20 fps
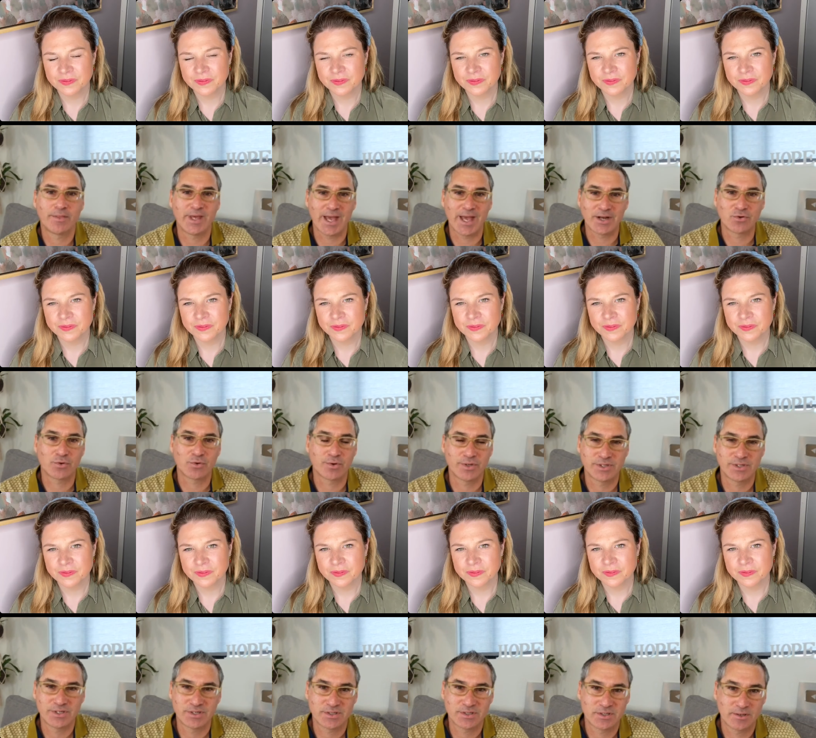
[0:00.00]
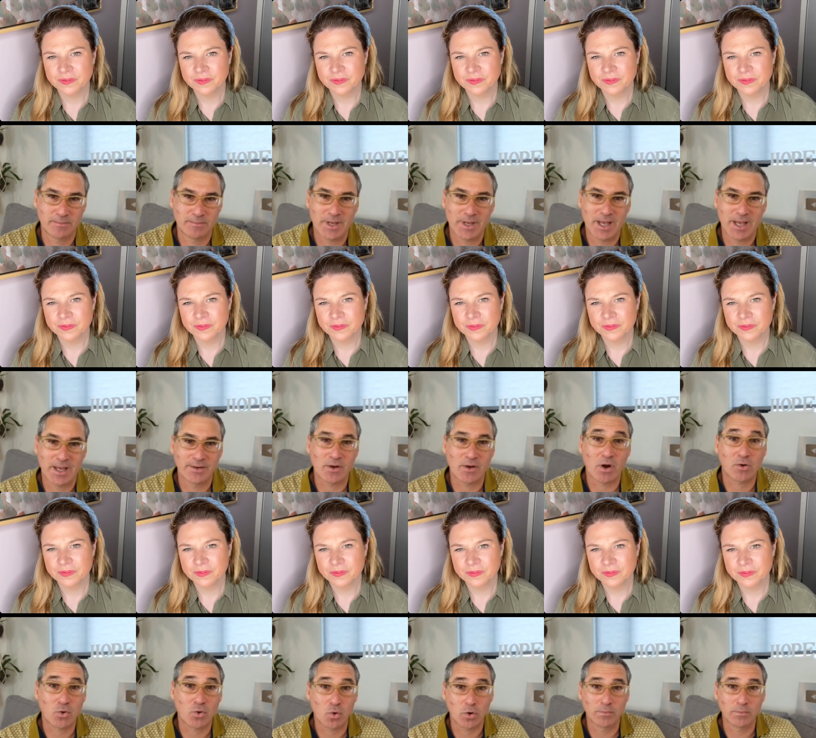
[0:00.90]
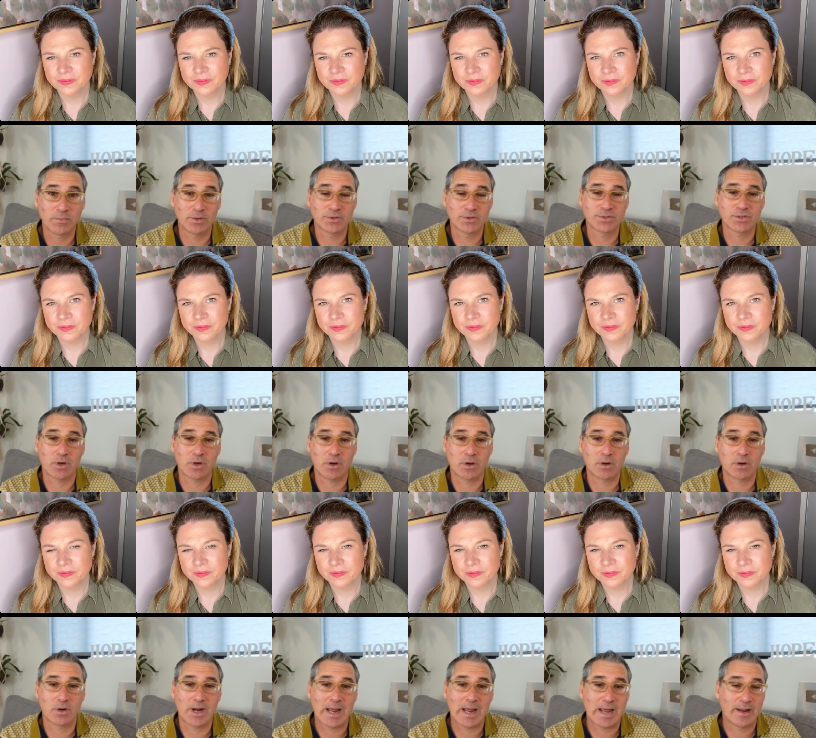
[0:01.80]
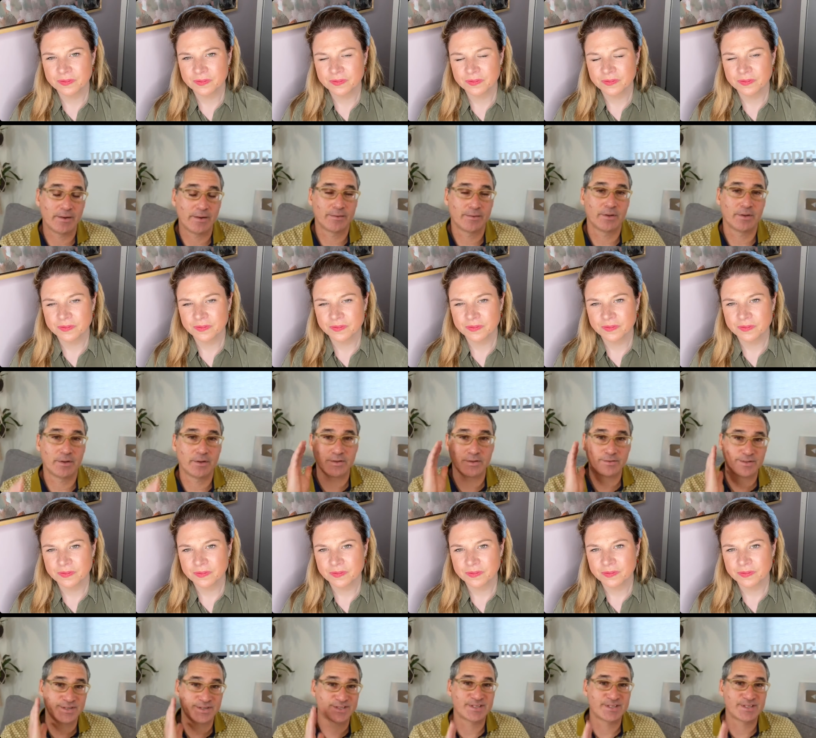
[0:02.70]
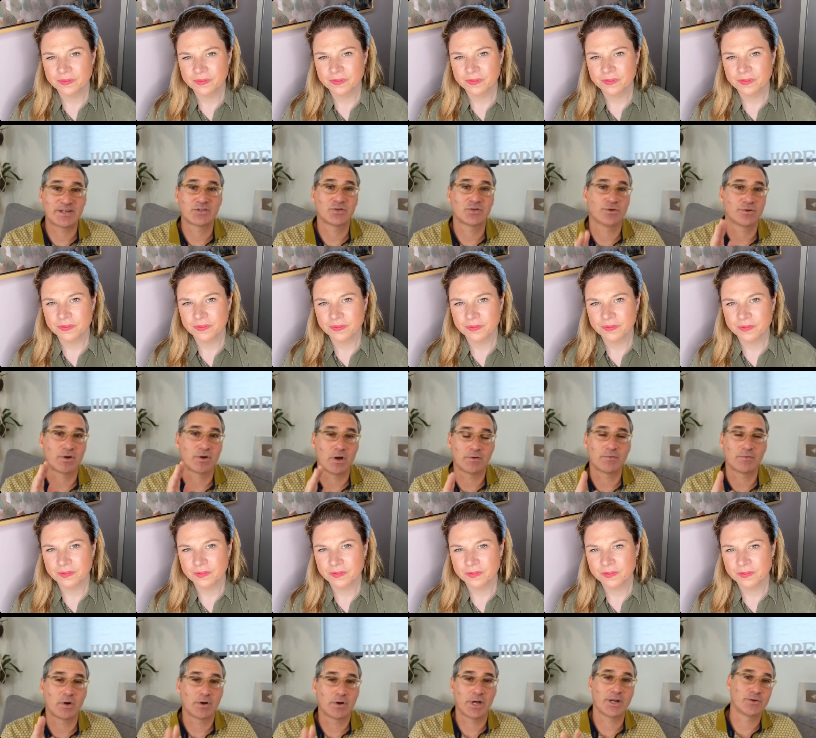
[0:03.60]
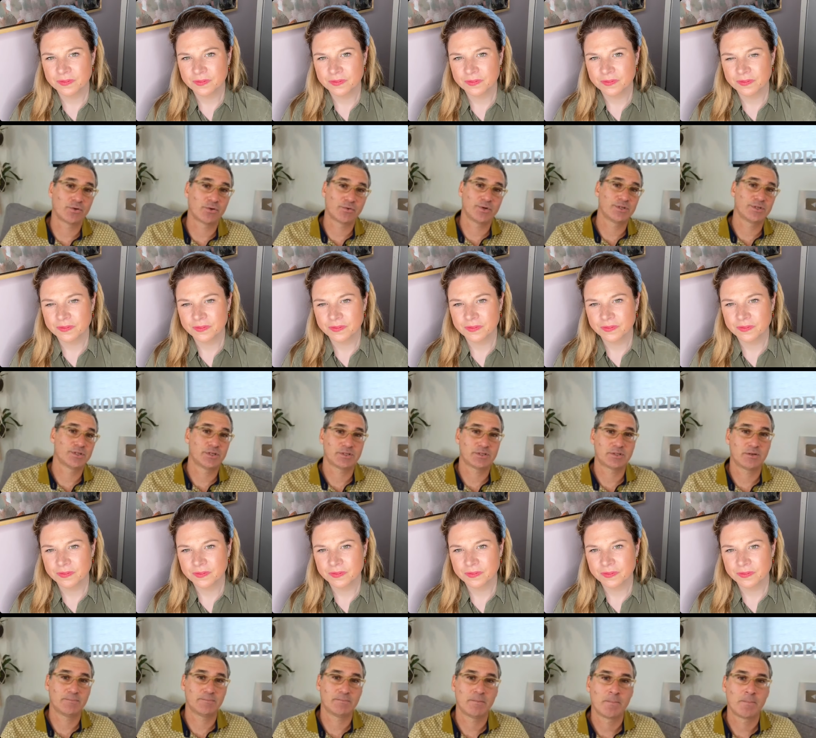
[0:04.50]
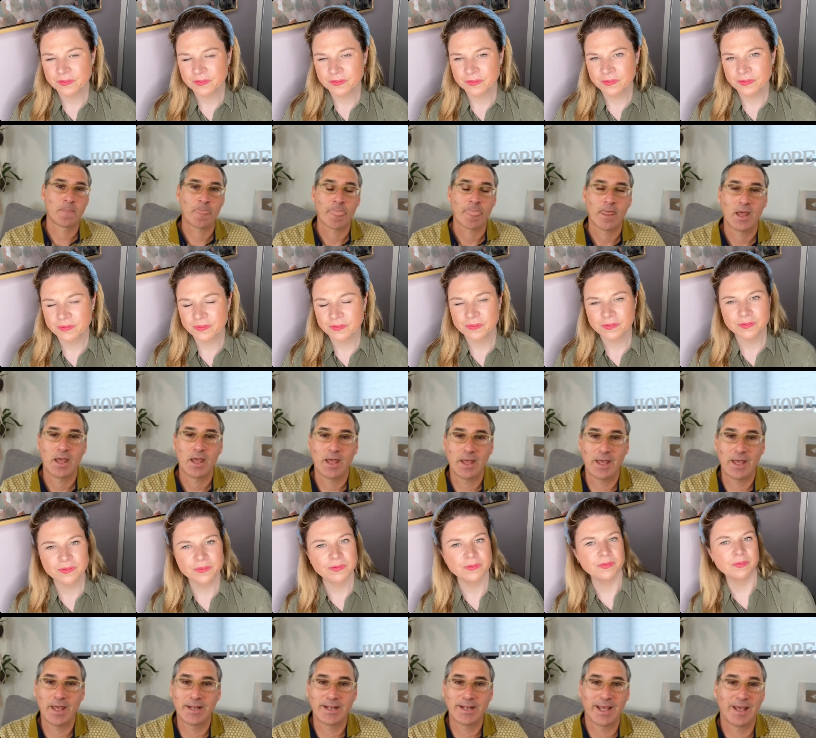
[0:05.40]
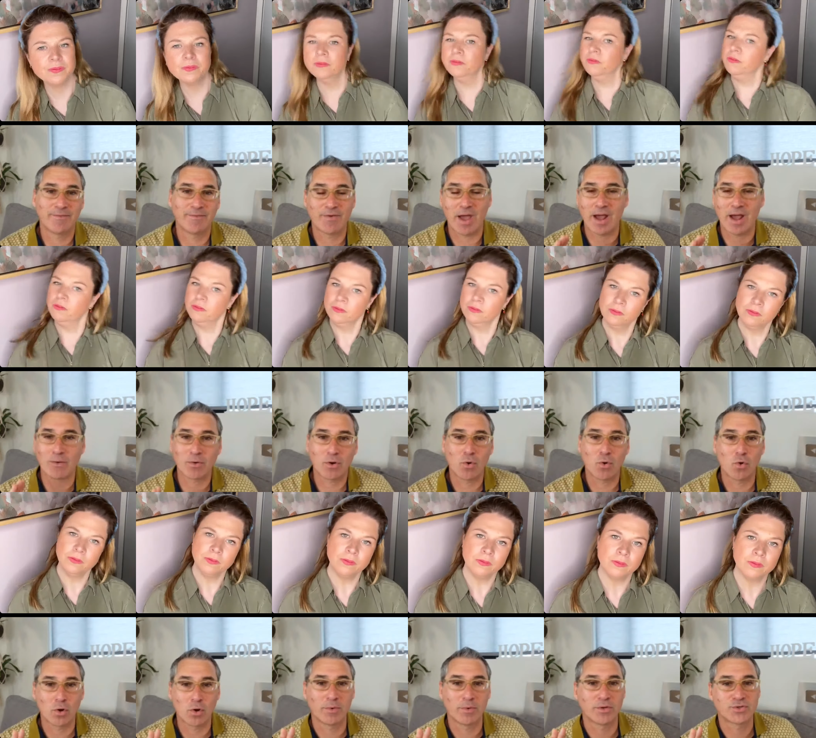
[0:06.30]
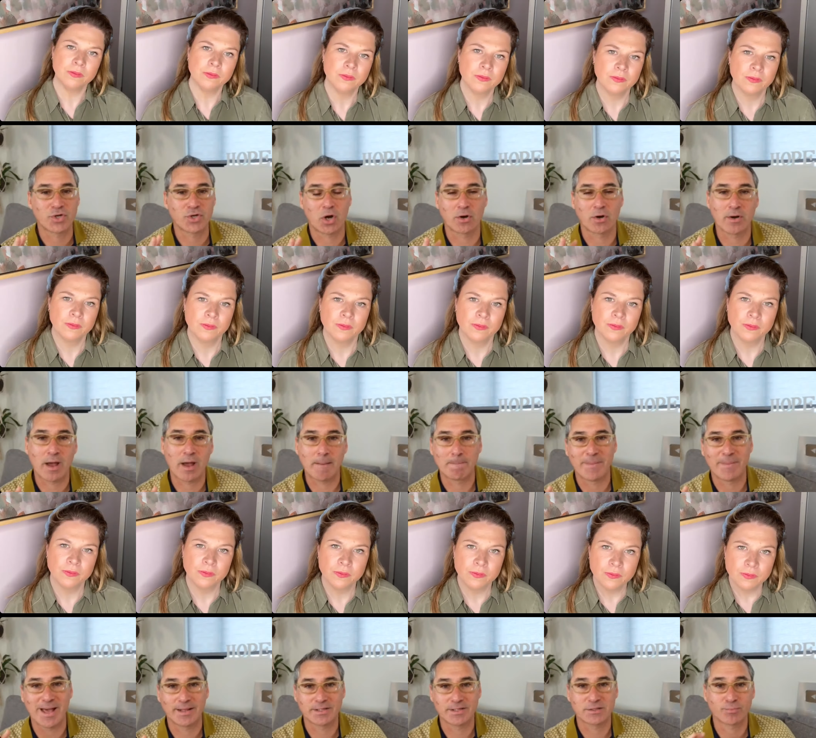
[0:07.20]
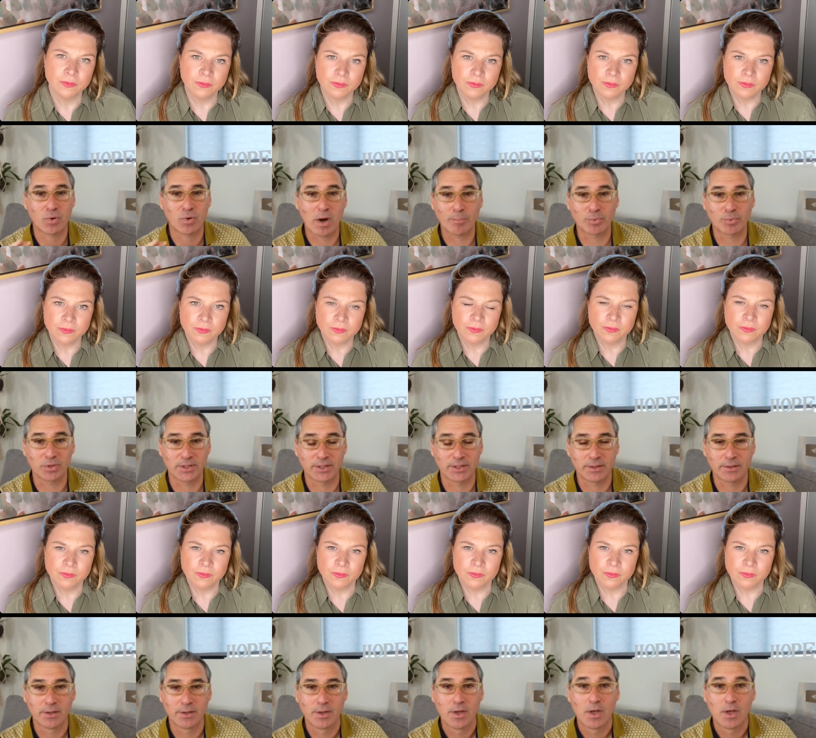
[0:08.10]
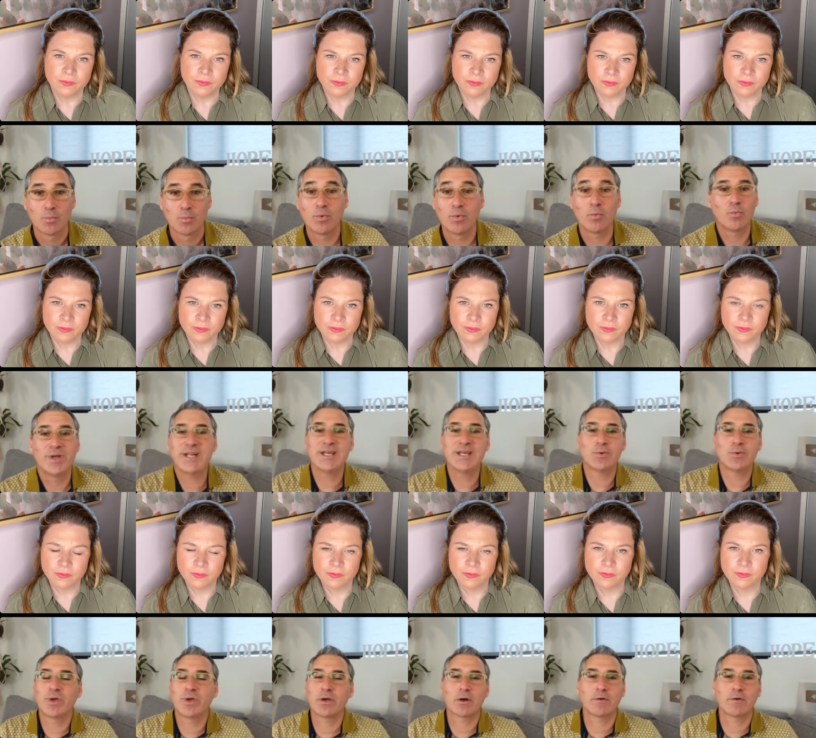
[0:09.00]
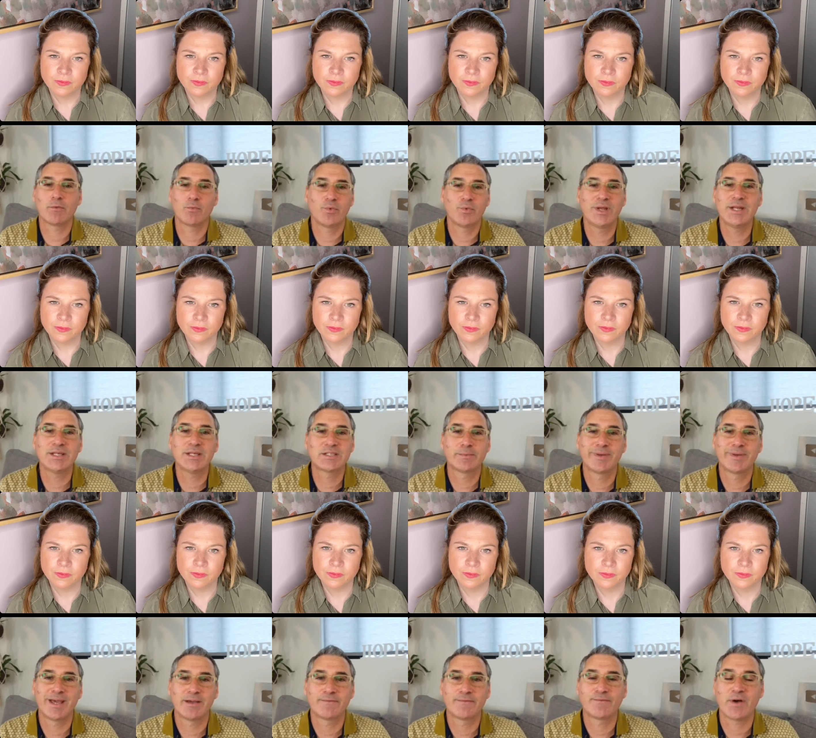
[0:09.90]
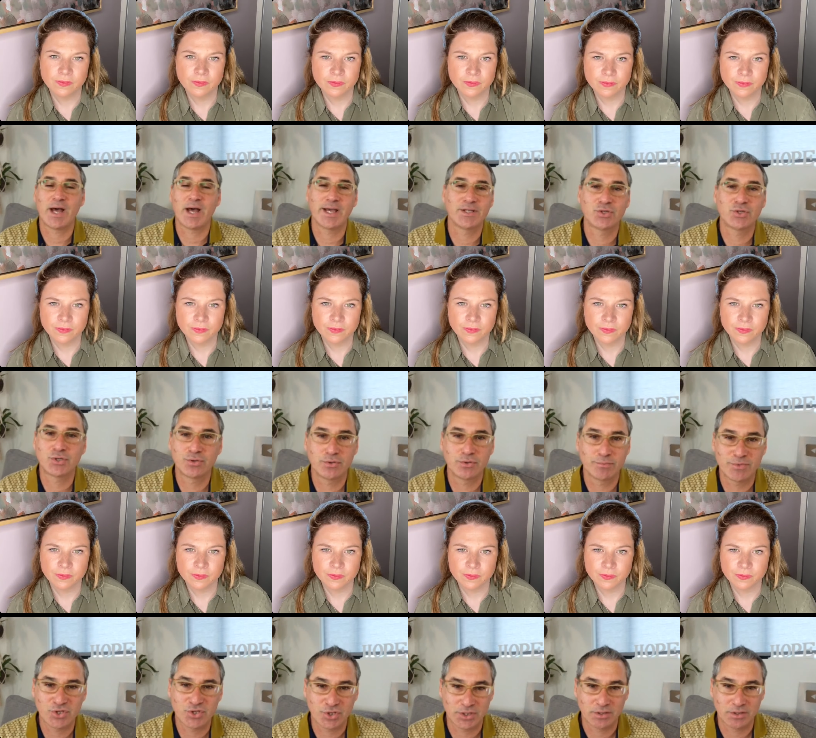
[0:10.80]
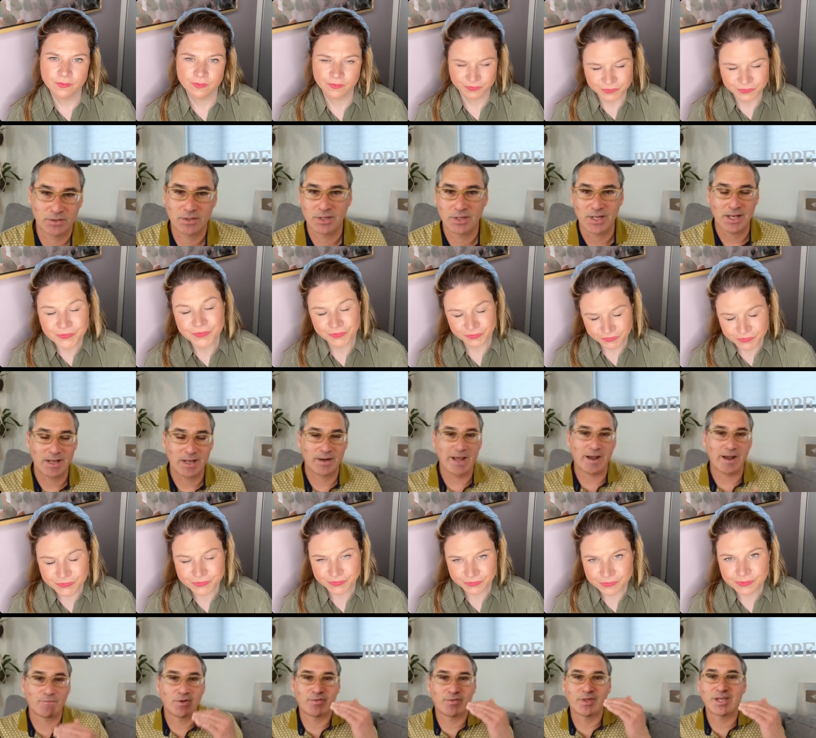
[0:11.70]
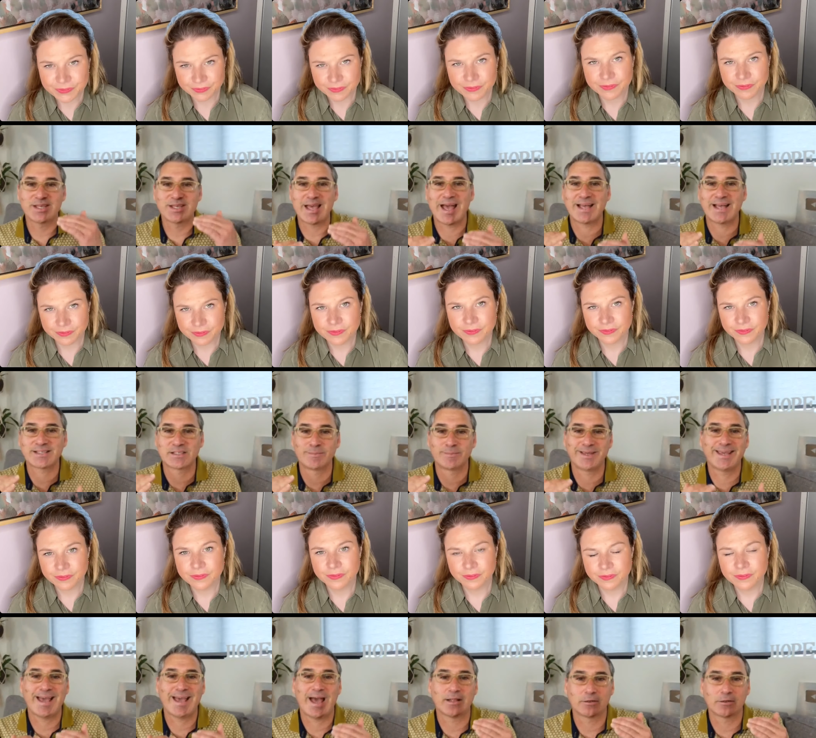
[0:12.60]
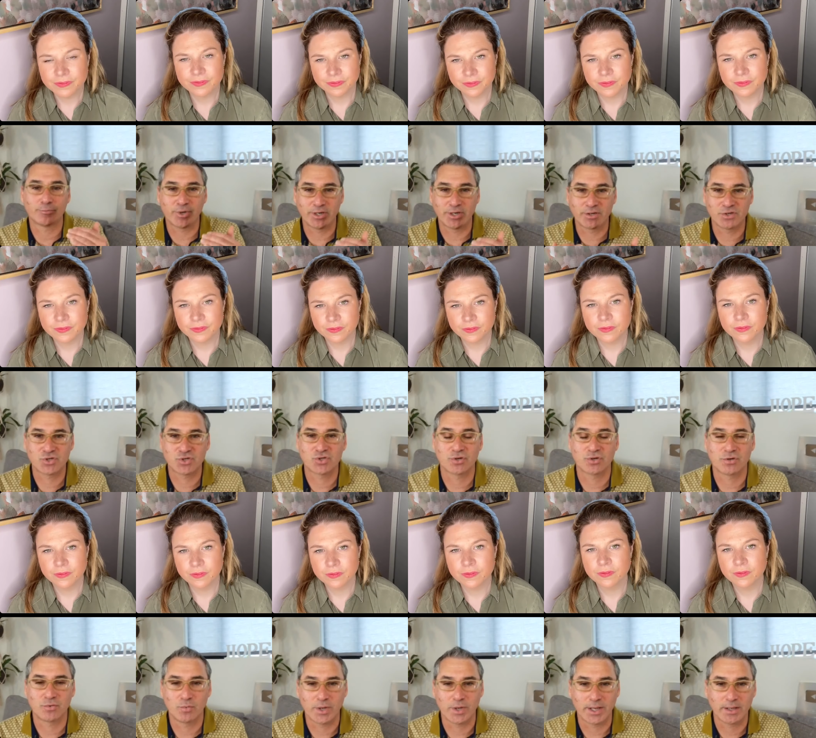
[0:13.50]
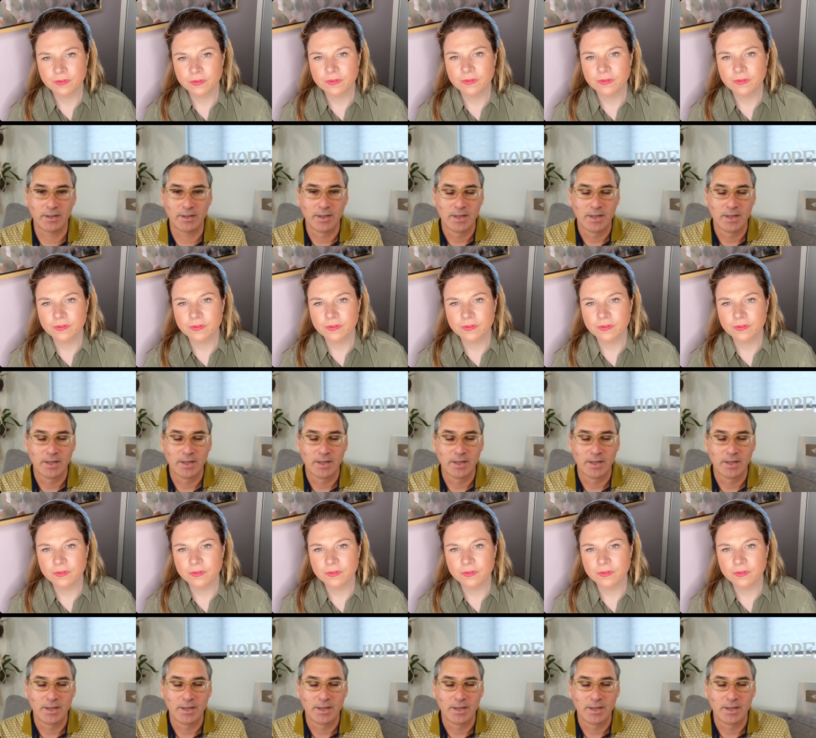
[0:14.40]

Speaker 1: the endocrine system, and our hormones are at the, the center of our endocrine system. And if our hormones are not balanced properly, we need, we are, we need to be a fine-tuned machine, and everything that has to be calibrated a certain way.